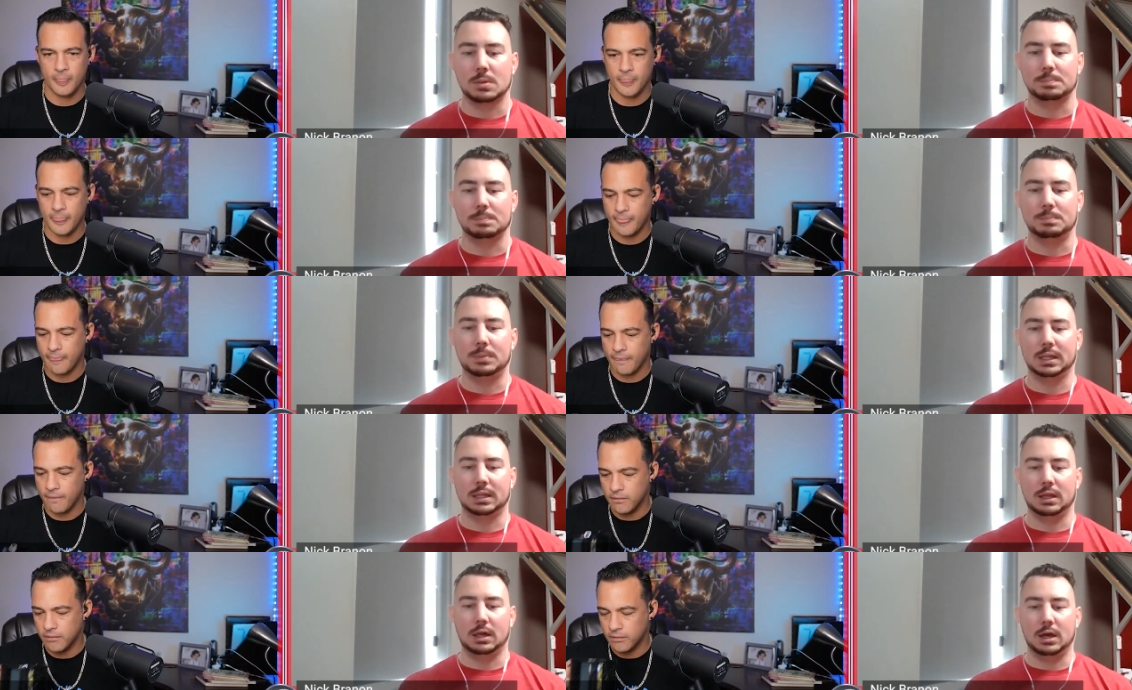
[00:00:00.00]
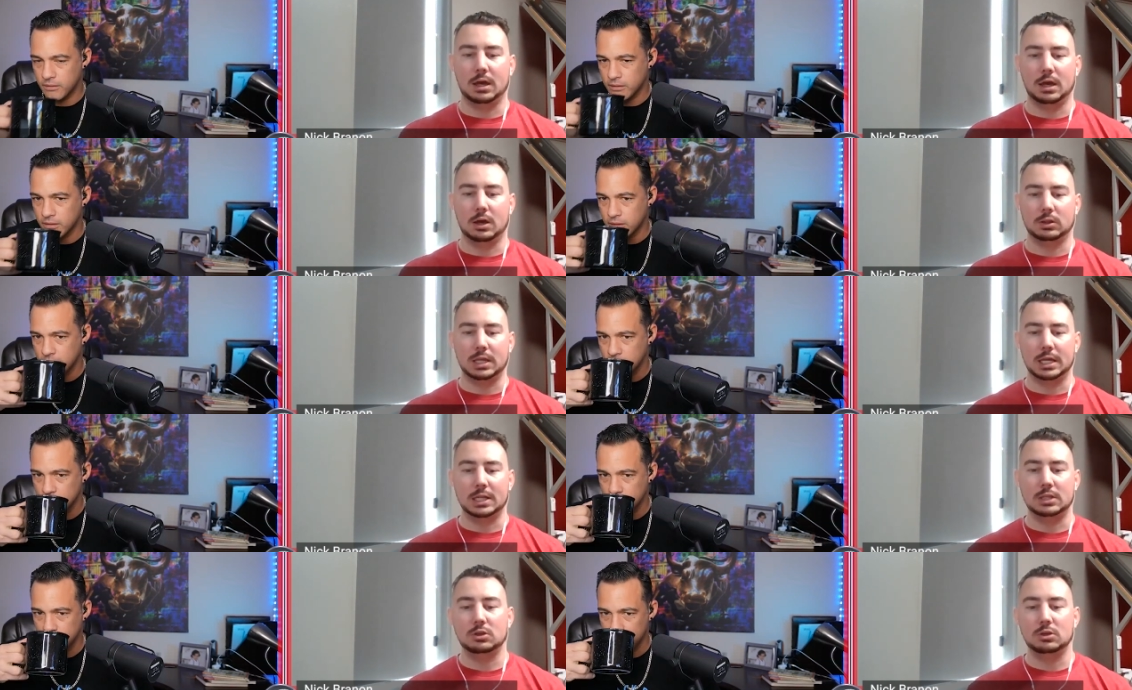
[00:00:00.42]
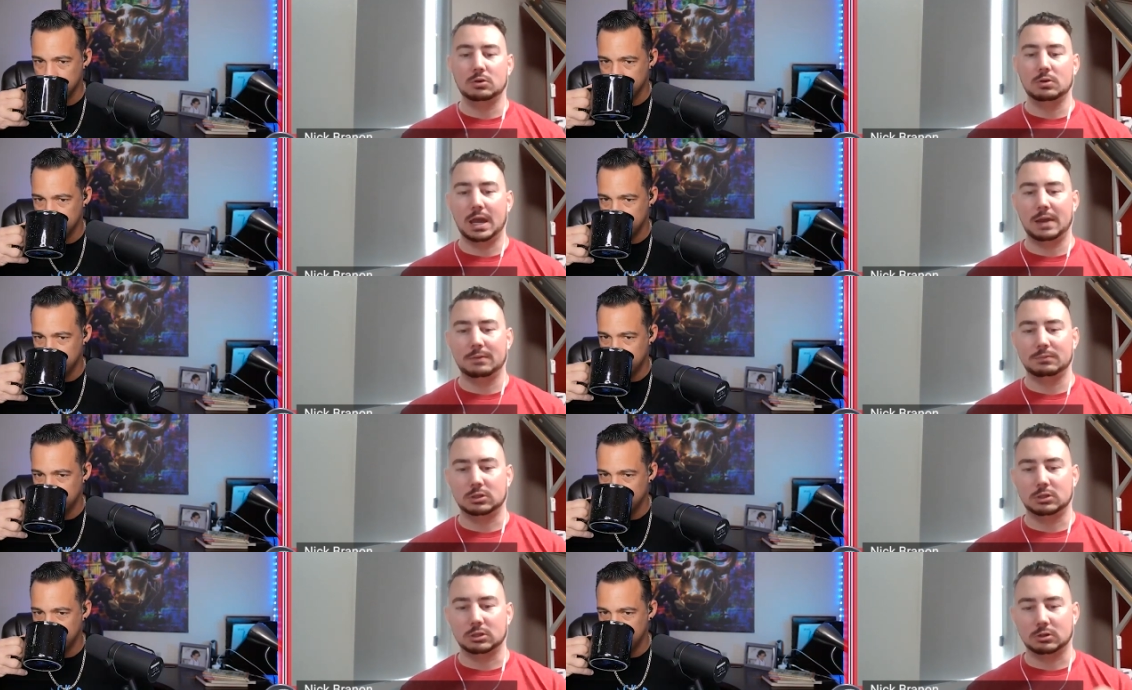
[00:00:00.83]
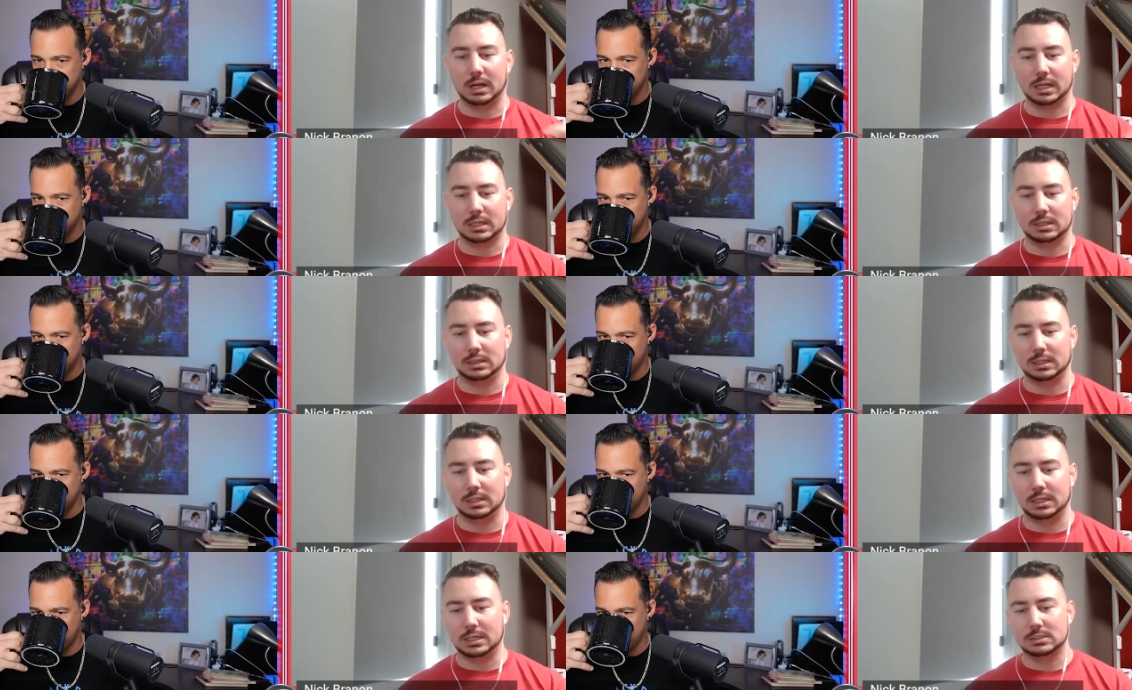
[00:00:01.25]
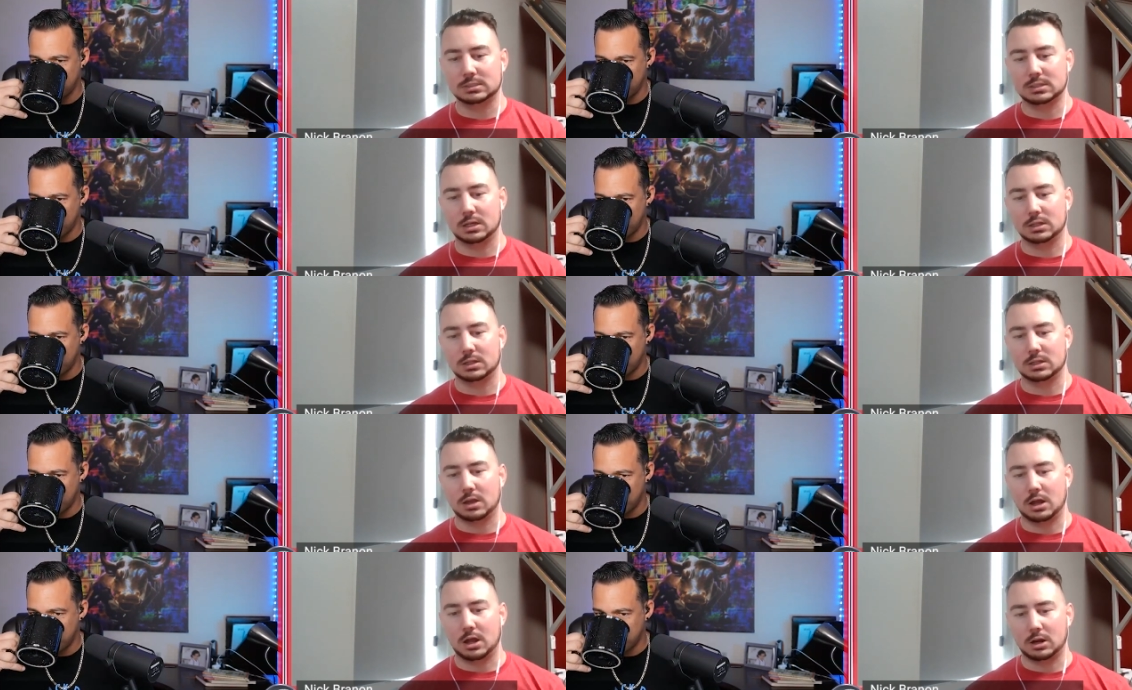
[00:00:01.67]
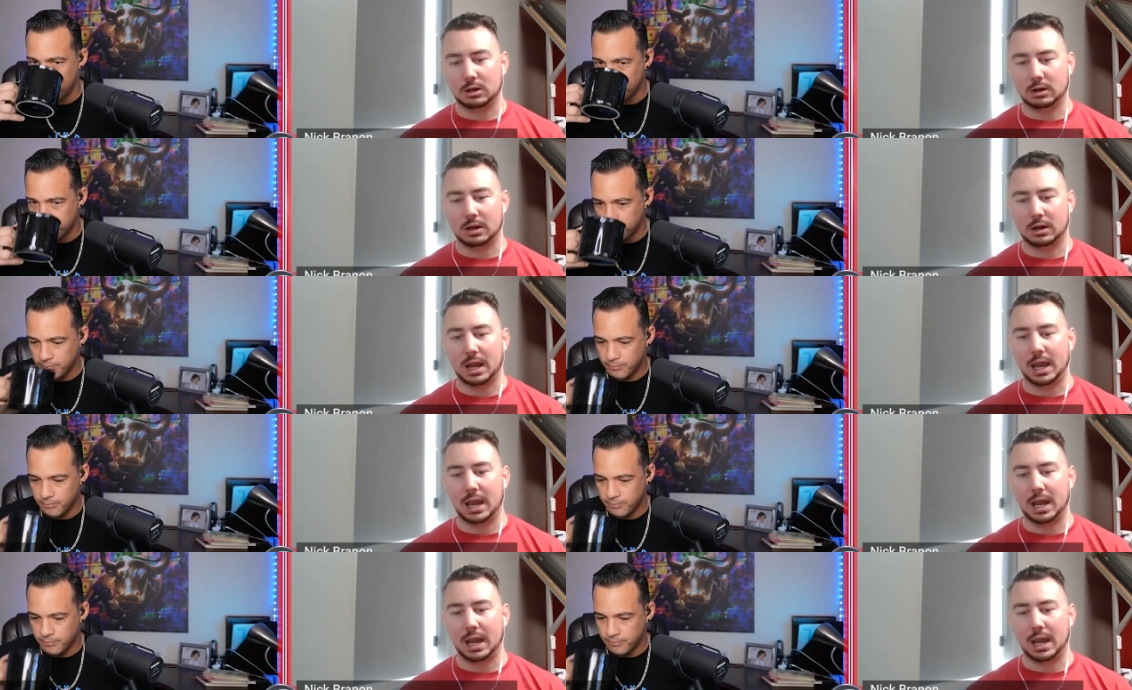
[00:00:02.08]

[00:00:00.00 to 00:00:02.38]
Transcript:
Speaker 1: but uh, they do have direct links on, on our